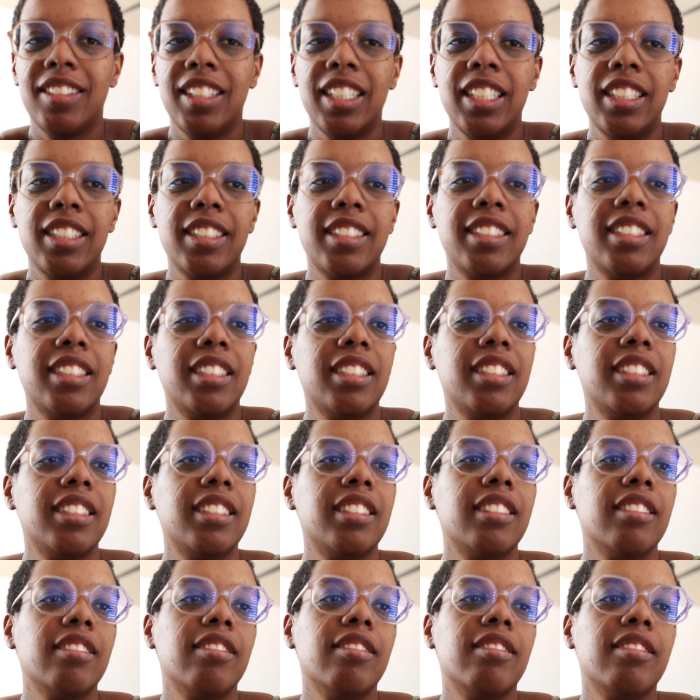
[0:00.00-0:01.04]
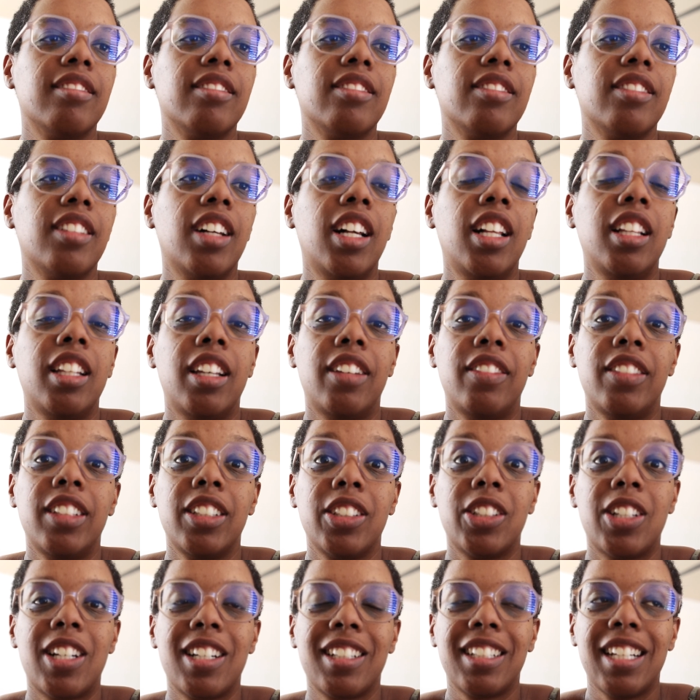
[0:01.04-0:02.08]
It's 11
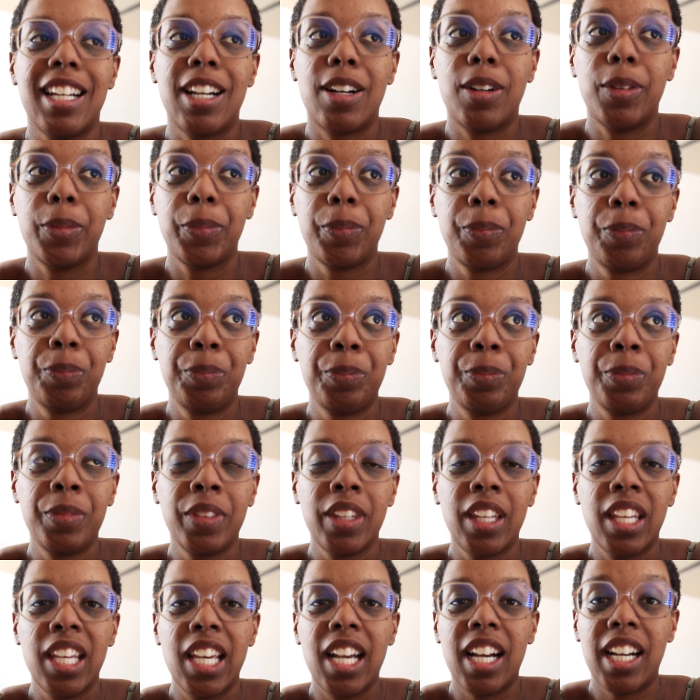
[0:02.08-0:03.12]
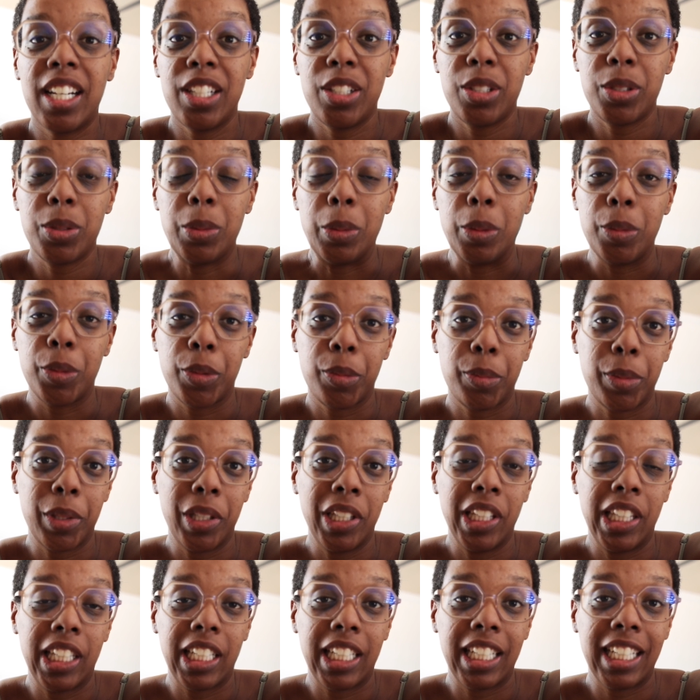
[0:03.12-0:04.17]
o'clock now. I just
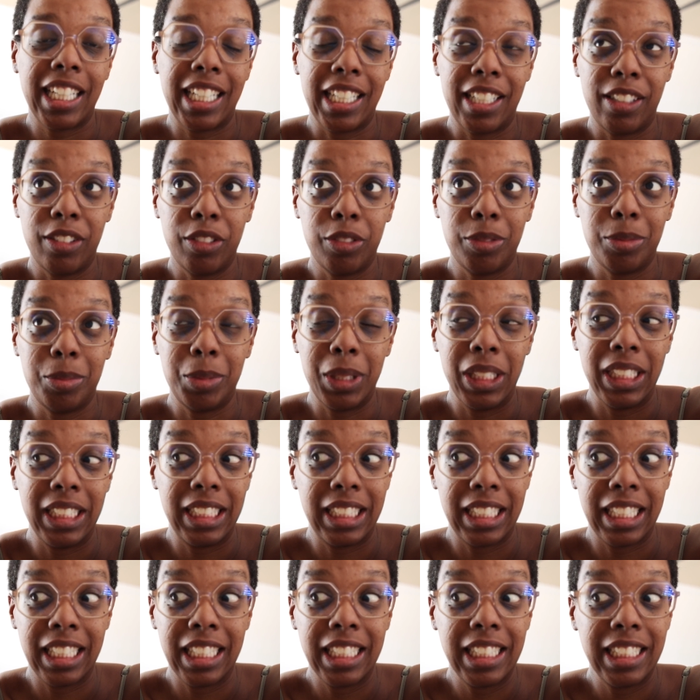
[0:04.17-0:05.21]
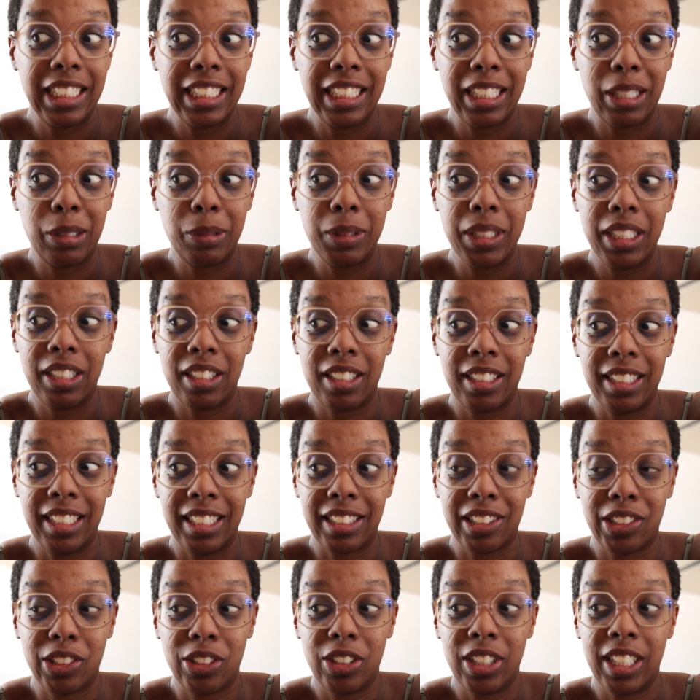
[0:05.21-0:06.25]
remembered that I have pizza that we got
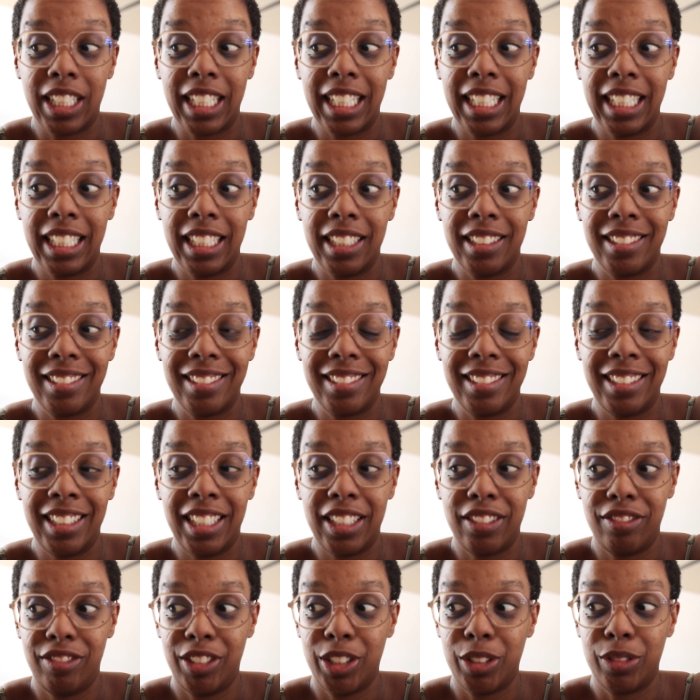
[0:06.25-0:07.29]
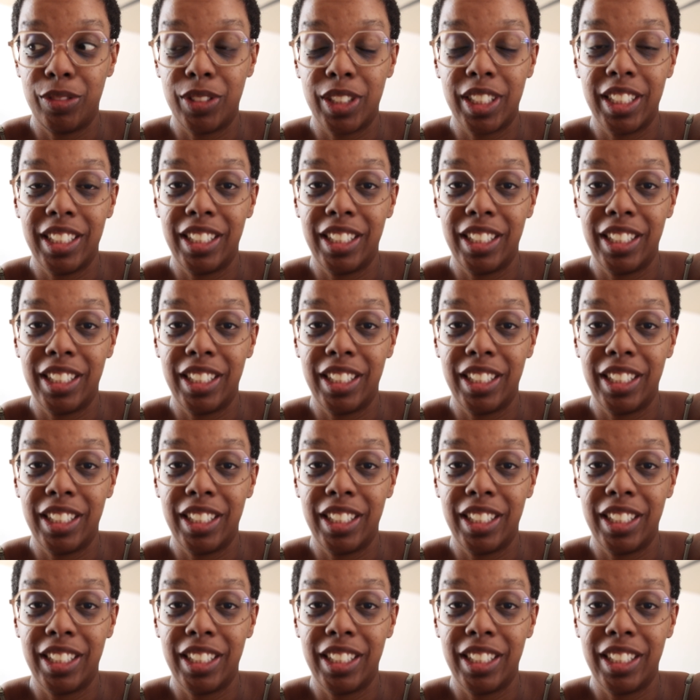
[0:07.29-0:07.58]
yesterday left over